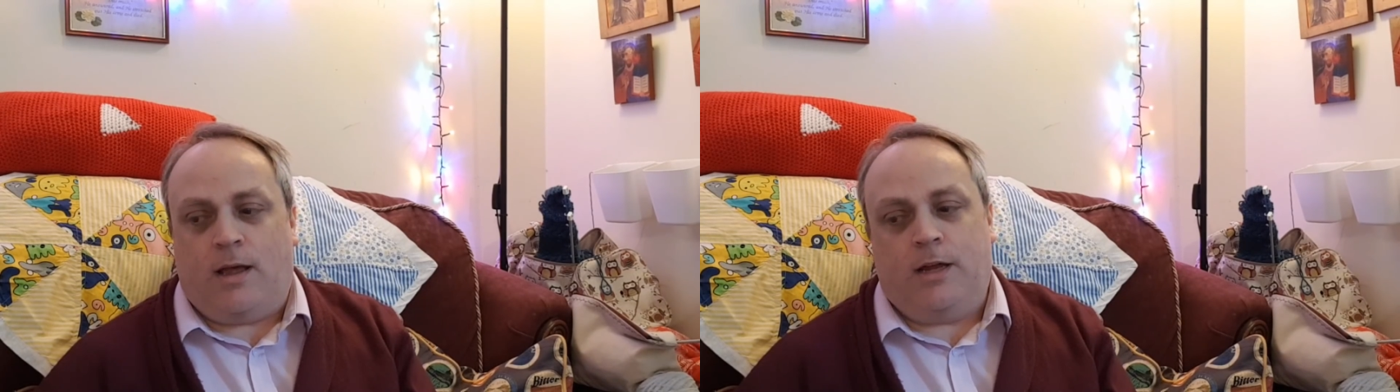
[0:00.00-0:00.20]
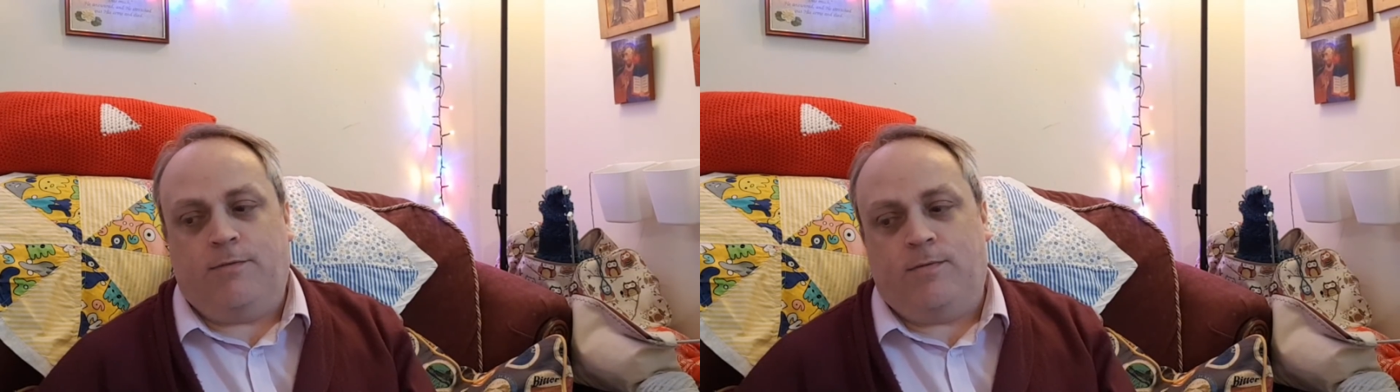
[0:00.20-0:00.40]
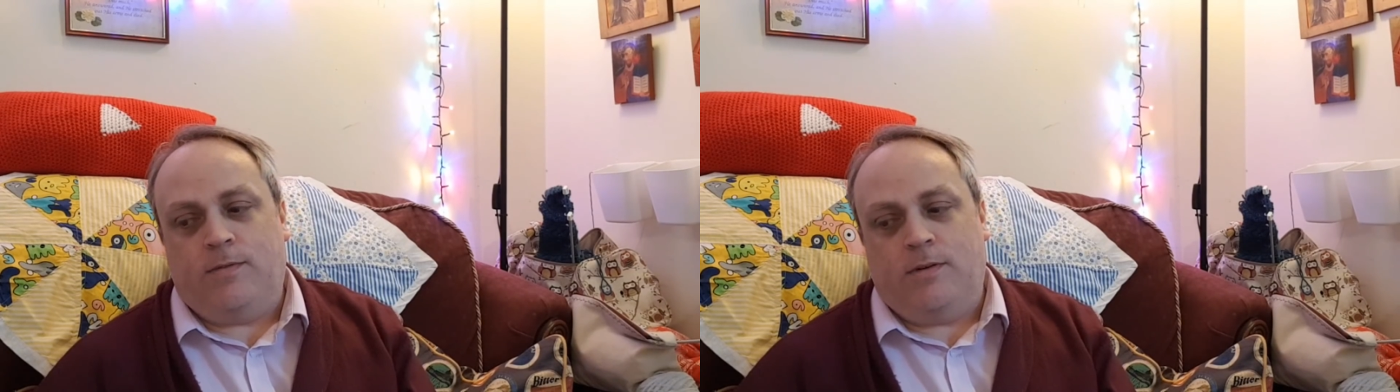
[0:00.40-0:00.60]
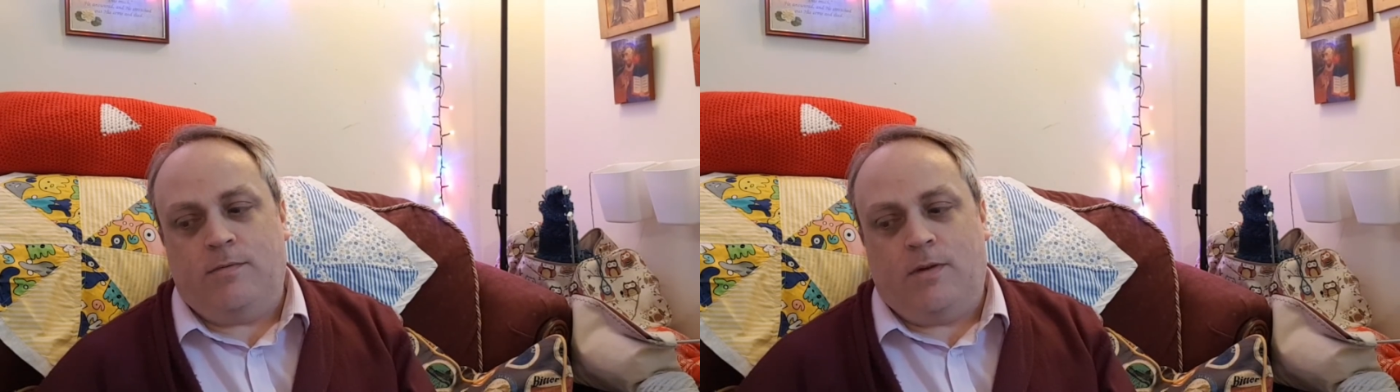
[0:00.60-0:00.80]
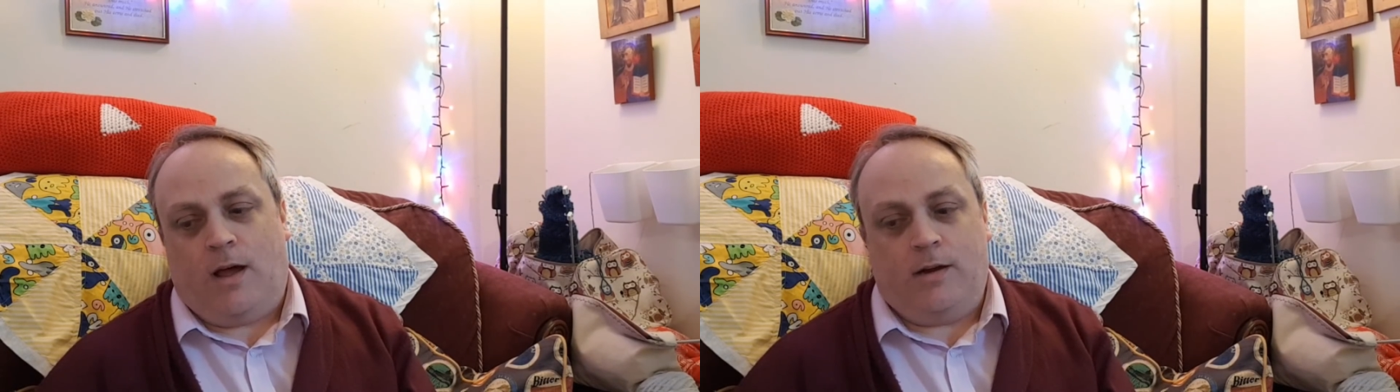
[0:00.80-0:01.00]
I
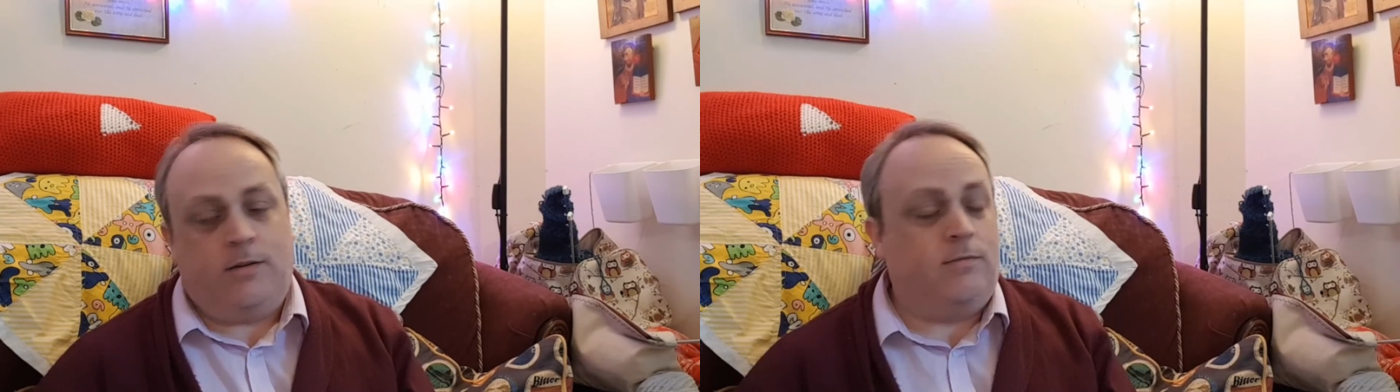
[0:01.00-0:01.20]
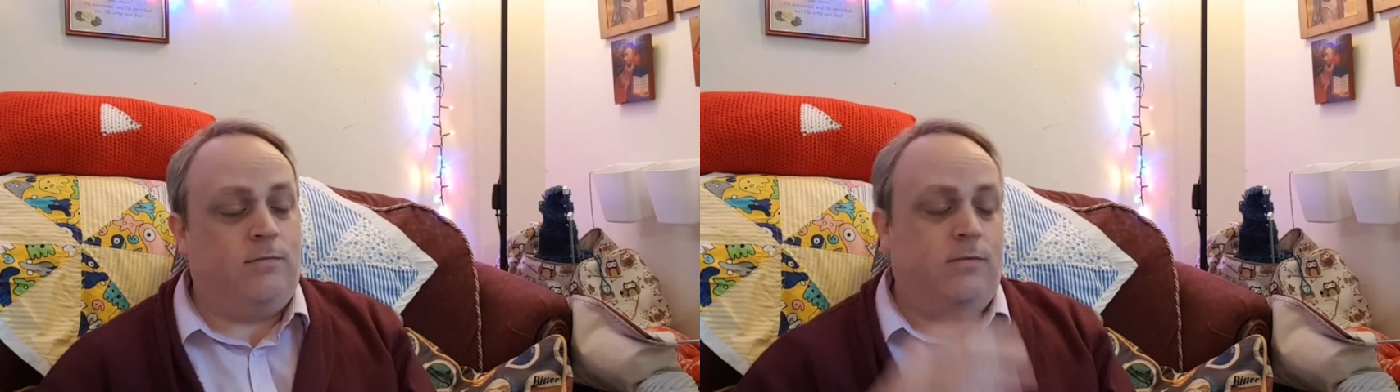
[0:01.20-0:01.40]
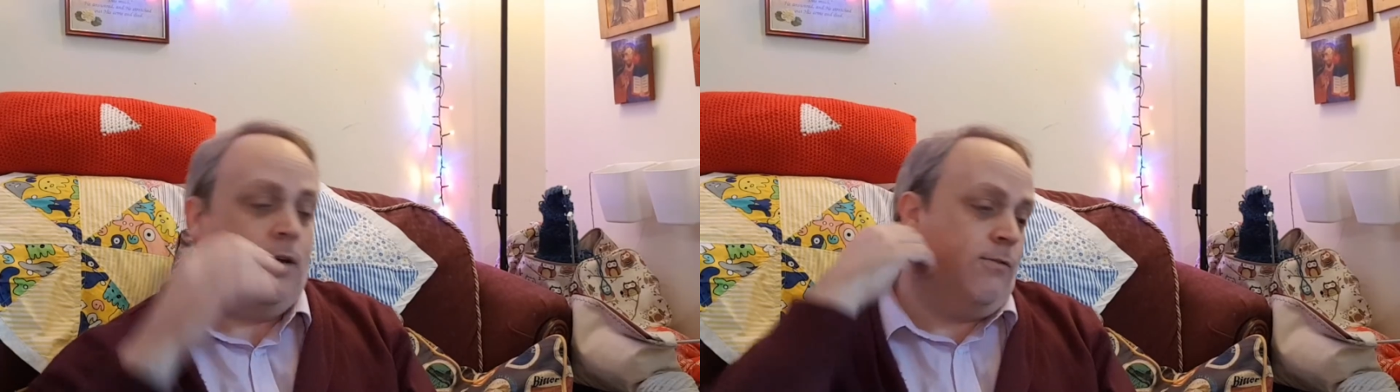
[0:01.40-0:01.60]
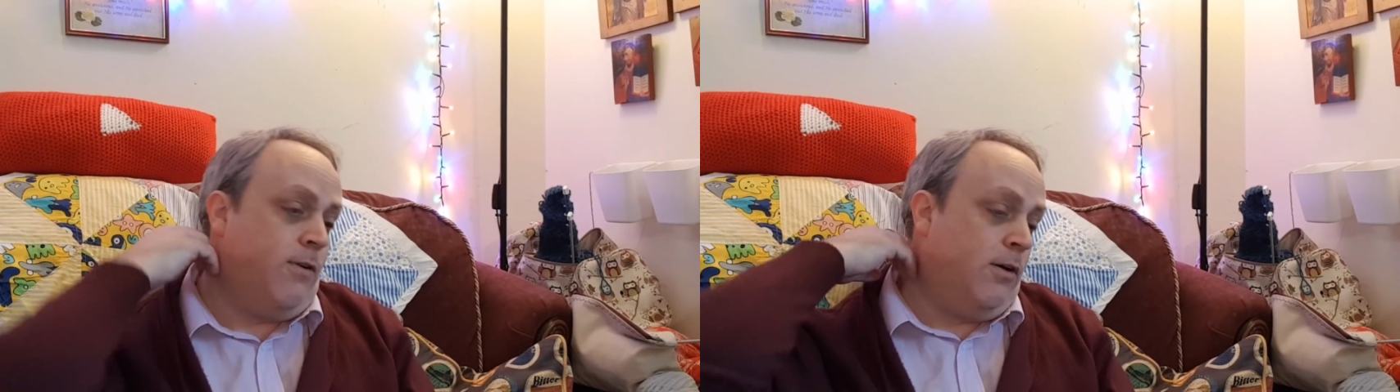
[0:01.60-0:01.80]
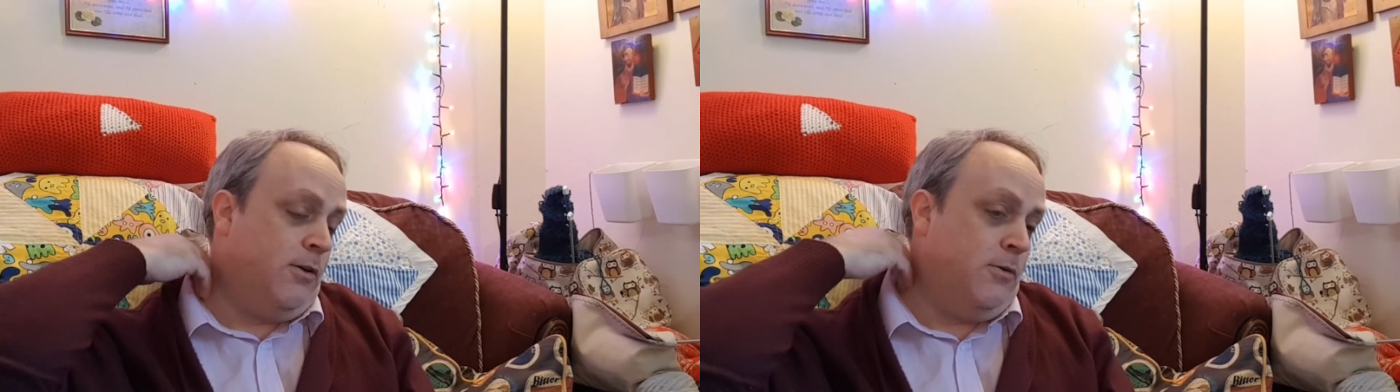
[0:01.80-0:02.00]

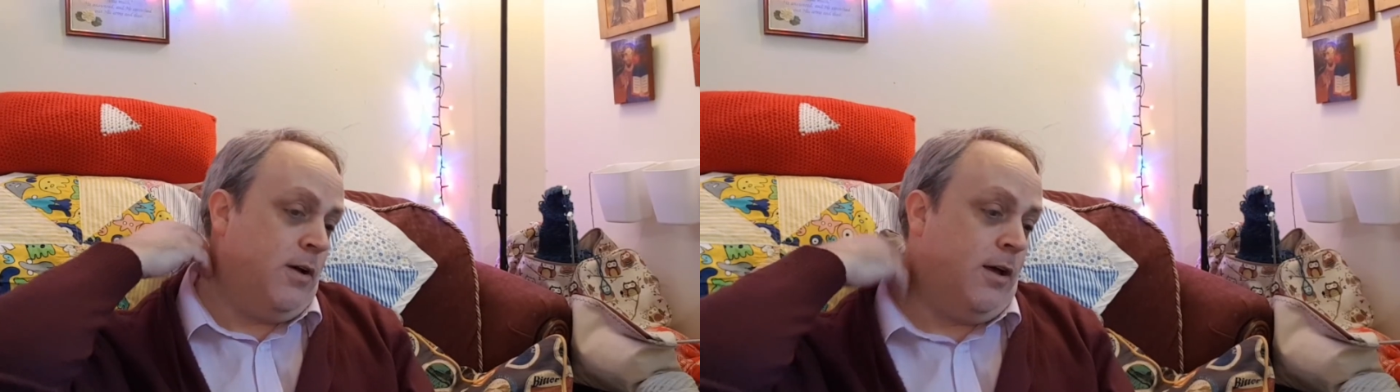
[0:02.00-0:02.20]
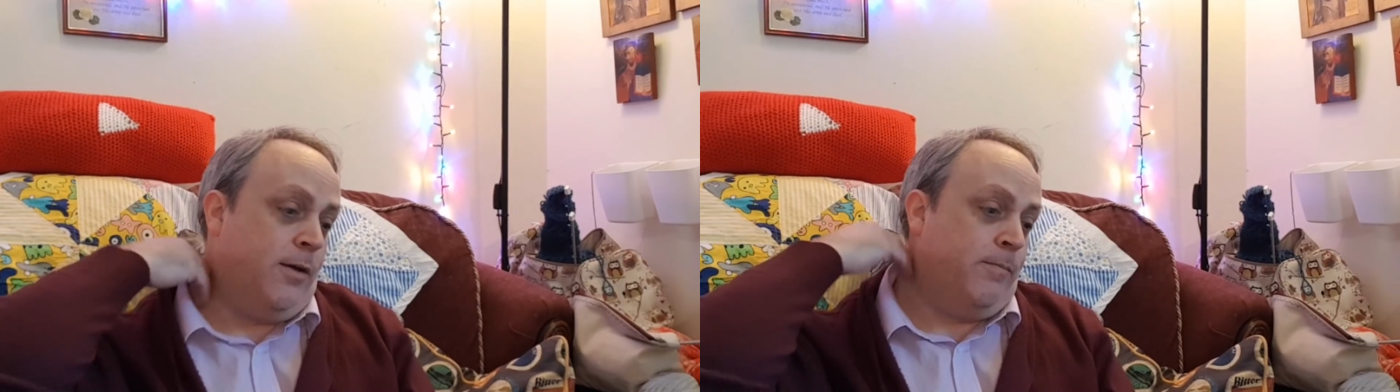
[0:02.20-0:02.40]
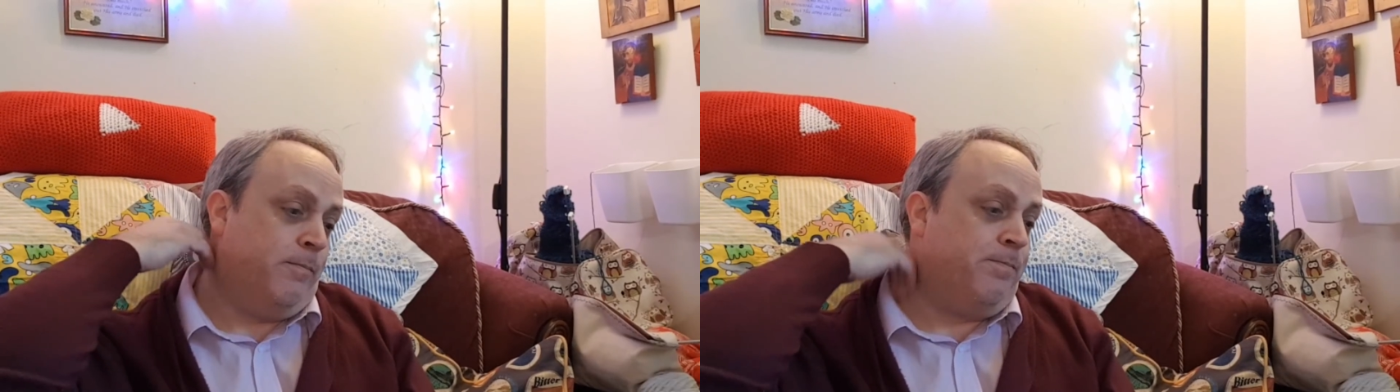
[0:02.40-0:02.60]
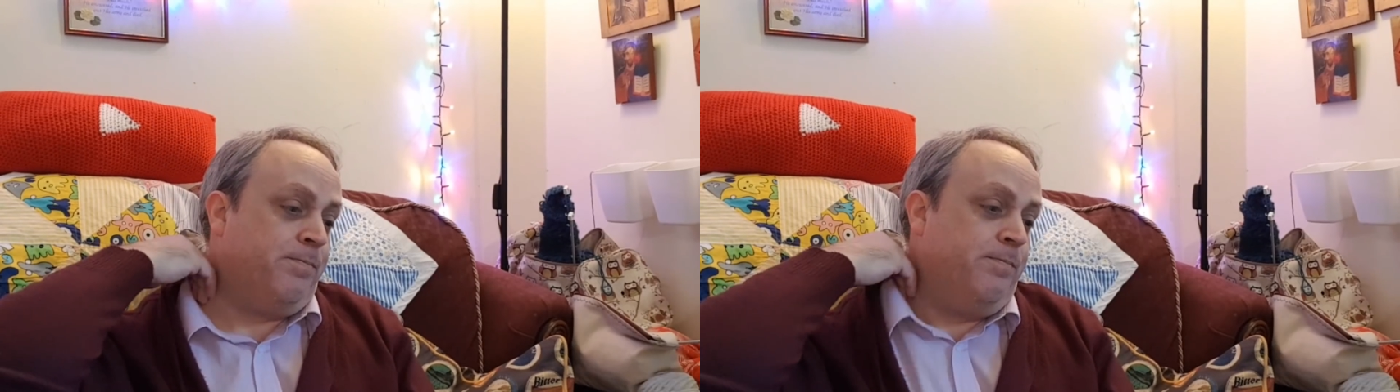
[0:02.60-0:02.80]
follow